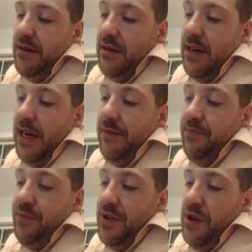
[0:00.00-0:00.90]

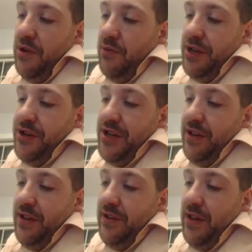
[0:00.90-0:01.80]
okay, which
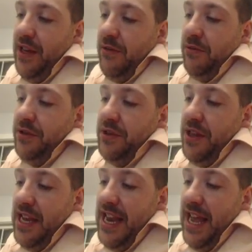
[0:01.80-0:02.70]
is equal to
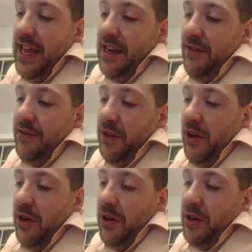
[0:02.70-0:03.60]
the negative
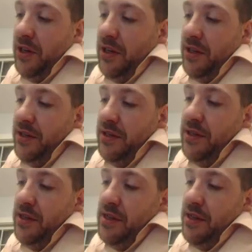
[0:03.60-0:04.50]
log
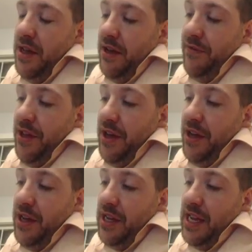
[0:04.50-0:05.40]
of
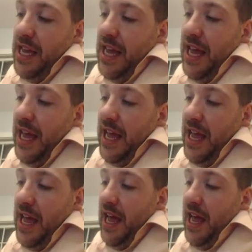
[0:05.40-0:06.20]
the Ka,